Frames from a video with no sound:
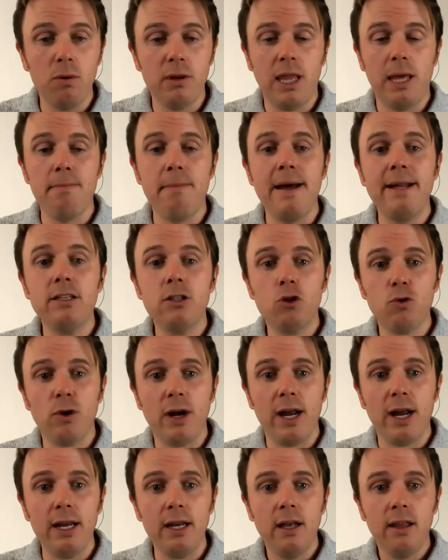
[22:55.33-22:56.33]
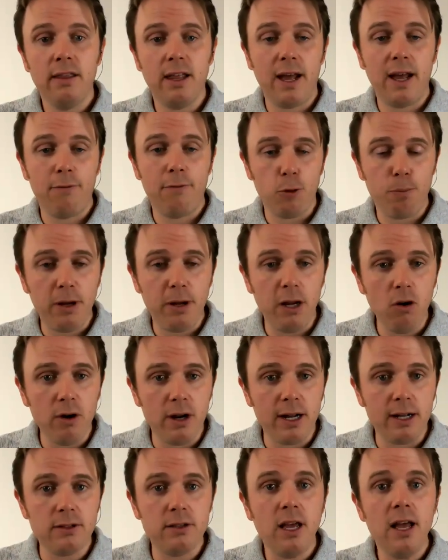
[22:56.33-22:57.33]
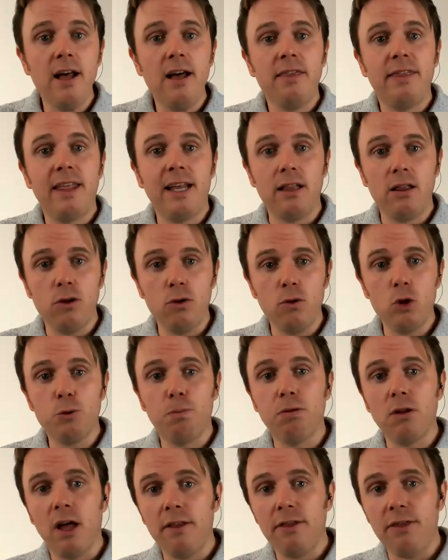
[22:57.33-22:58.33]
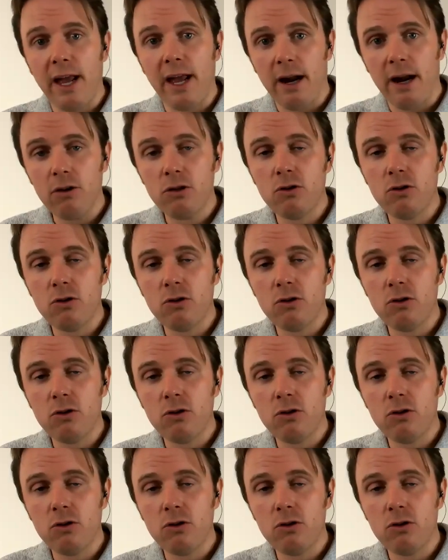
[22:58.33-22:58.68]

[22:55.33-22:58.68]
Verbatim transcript: When they menstruate, they have their periods, they lose blood there.